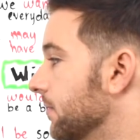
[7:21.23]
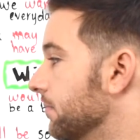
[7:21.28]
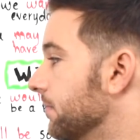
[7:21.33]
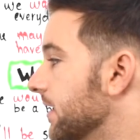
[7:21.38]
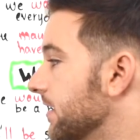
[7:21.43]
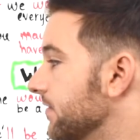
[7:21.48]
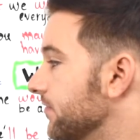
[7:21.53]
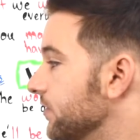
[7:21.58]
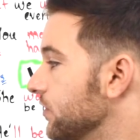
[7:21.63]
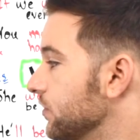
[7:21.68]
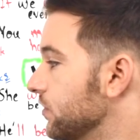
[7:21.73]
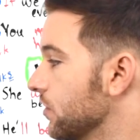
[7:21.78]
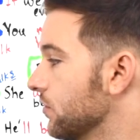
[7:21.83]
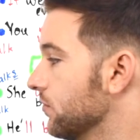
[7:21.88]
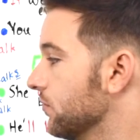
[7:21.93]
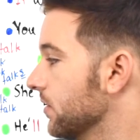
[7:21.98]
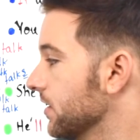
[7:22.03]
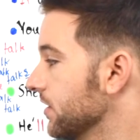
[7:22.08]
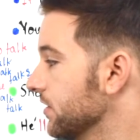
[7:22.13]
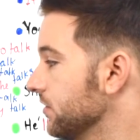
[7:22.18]
But if you
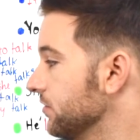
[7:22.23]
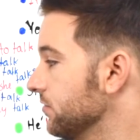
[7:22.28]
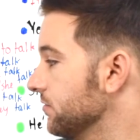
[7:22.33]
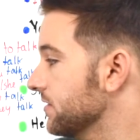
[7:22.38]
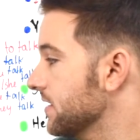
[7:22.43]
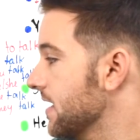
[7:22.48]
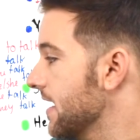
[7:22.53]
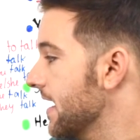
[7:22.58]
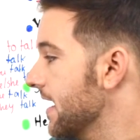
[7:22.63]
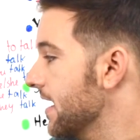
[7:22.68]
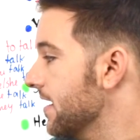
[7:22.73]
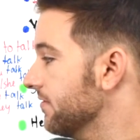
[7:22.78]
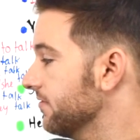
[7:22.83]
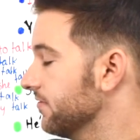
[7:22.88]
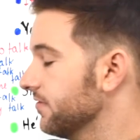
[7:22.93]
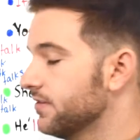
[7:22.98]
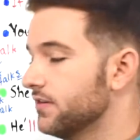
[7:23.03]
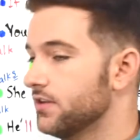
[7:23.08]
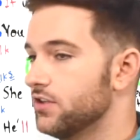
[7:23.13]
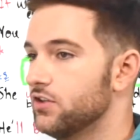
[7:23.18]
don't want to use
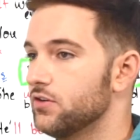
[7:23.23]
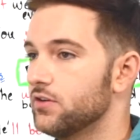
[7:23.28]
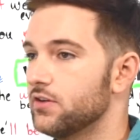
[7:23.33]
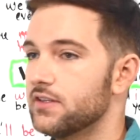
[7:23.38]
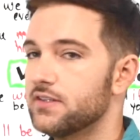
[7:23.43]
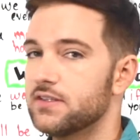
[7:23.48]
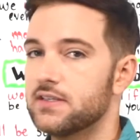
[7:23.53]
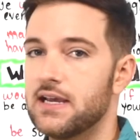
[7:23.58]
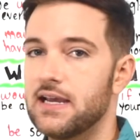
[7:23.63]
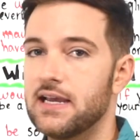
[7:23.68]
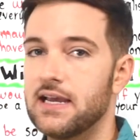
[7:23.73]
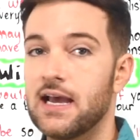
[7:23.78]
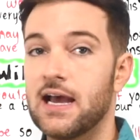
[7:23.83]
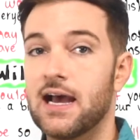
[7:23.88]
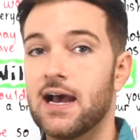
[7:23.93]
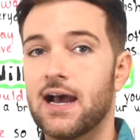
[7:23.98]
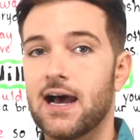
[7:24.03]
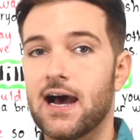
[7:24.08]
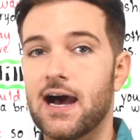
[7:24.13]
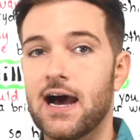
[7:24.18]
have, you could say
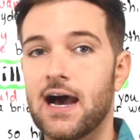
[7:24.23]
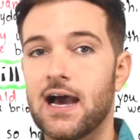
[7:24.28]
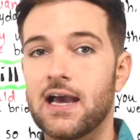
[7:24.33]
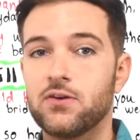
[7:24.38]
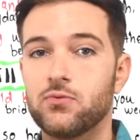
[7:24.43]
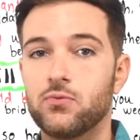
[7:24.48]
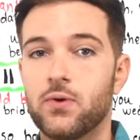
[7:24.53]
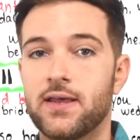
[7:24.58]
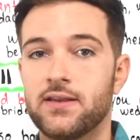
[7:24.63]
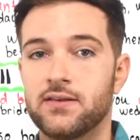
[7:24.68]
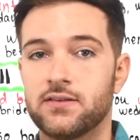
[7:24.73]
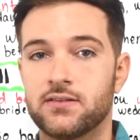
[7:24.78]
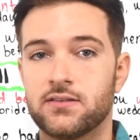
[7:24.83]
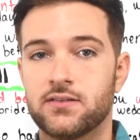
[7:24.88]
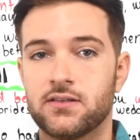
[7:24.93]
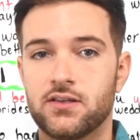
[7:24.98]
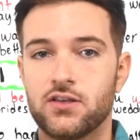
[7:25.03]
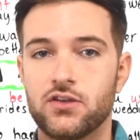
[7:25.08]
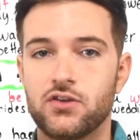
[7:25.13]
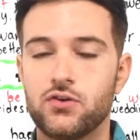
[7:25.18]
I
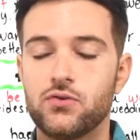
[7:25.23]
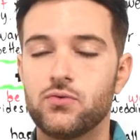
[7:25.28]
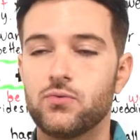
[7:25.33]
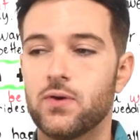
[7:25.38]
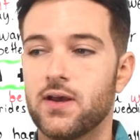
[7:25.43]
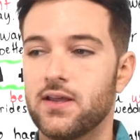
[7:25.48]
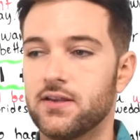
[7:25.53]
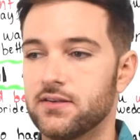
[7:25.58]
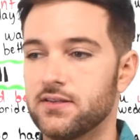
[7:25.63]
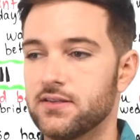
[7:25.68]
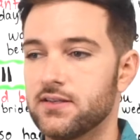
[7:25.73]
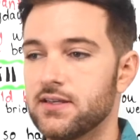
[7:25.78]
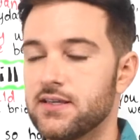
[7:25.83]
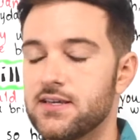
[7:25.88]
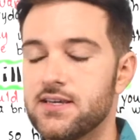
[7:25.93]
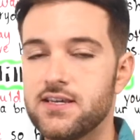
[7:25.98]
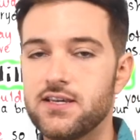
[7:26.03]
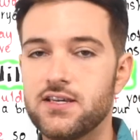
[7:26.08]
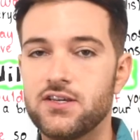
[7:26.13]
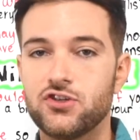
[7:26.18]
went, you went,
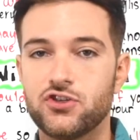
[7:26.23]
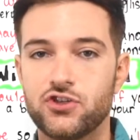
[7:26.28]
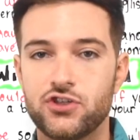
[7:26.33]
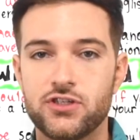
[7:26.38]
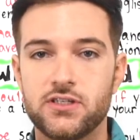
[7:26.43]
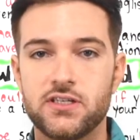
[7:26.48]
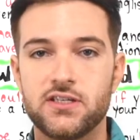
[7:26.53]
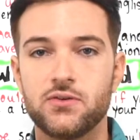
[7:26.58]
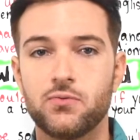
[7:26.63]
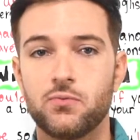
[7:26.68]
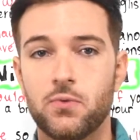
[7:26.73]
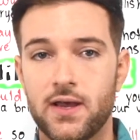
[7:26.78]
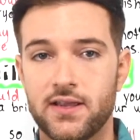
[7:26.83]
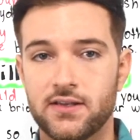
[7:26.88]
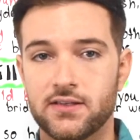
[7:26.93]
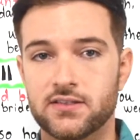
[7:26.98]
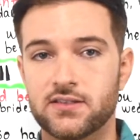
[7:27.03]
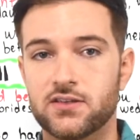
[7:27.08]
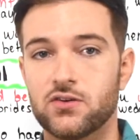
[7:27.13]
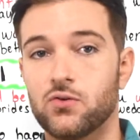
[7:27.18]
he, she
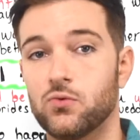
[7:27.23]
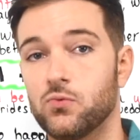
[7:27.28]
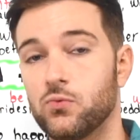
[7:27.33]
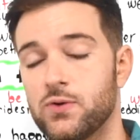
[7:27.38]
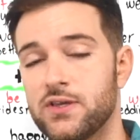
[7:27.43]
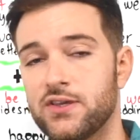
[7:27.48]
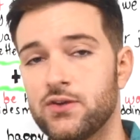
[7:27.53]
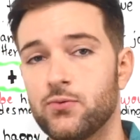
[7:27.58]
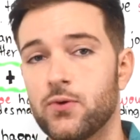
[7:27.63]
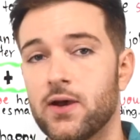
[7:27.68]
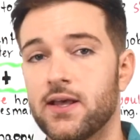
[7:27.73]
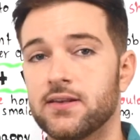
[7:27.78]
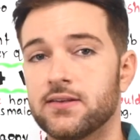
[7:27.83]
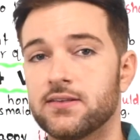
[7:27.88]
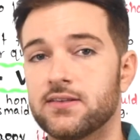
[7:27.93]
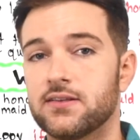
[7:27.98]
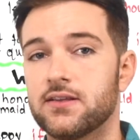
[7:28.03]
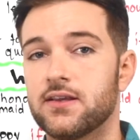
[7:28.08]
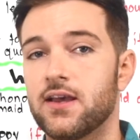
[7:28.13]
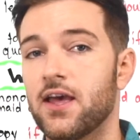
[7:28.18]
went, we
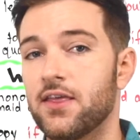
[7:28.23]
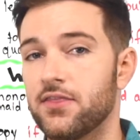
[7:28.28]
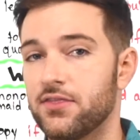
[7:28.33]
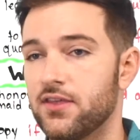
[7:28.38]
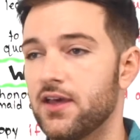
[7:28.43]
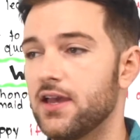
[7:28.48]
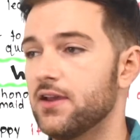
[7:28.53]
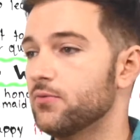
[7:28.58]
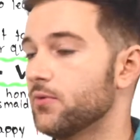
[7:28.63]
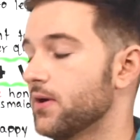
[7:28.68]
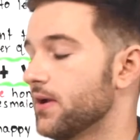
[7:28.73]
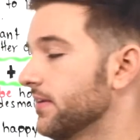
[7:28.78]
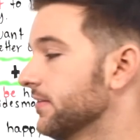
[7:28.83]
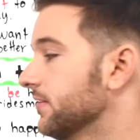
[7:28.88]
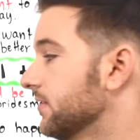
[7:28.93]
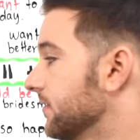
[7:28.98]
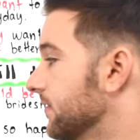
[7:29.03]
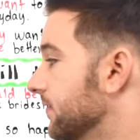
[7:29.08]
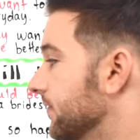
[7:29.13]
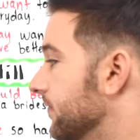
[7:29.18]
went, and they went.